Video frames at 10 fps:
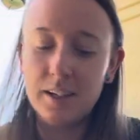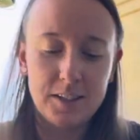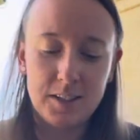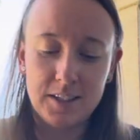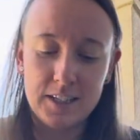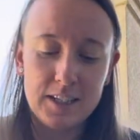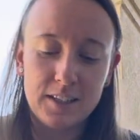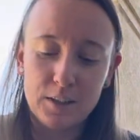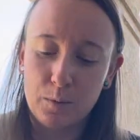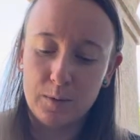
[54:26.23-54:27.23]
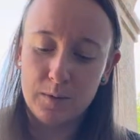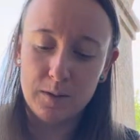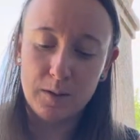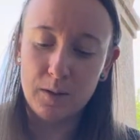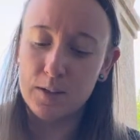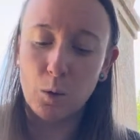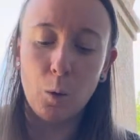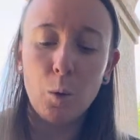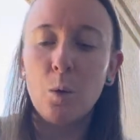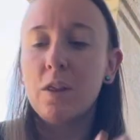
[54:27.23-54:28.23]
To see this, this
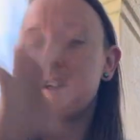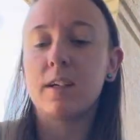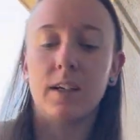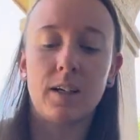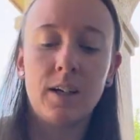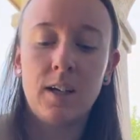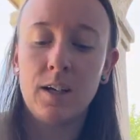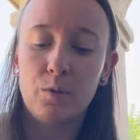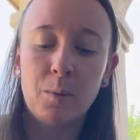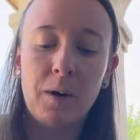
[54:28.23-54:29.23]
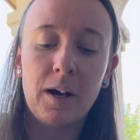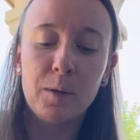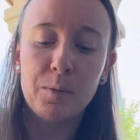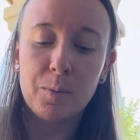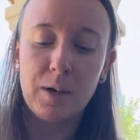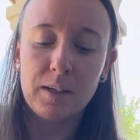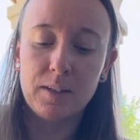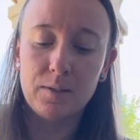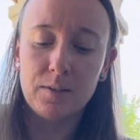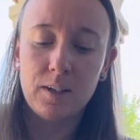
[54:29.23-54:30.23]
whole thing from a higher
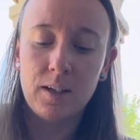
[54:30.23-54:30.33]
perspective,